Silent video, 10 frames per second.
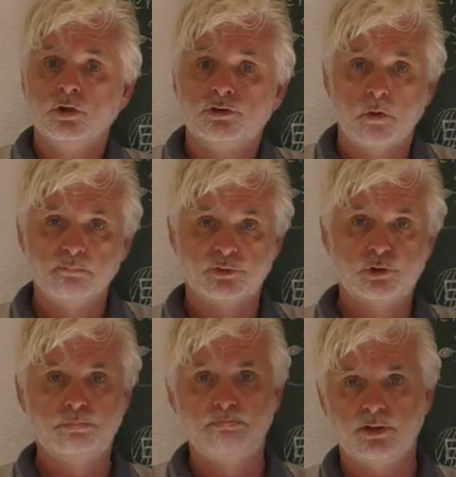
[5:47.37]
Some
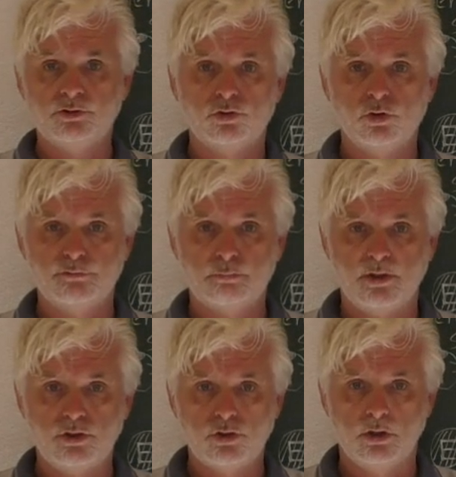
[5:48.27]
spots of
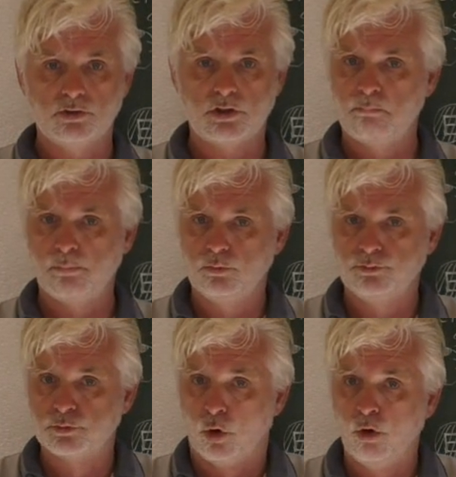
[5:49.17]
spatial and temporal
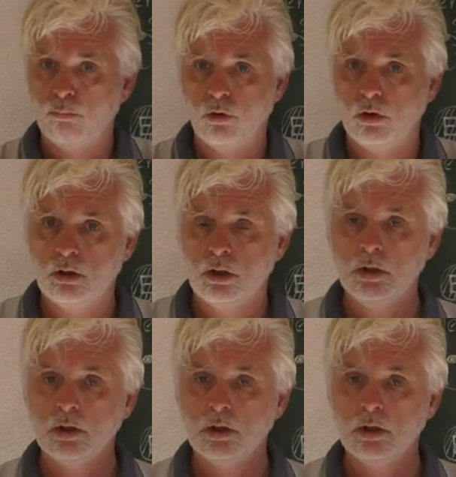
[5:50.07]
turmoil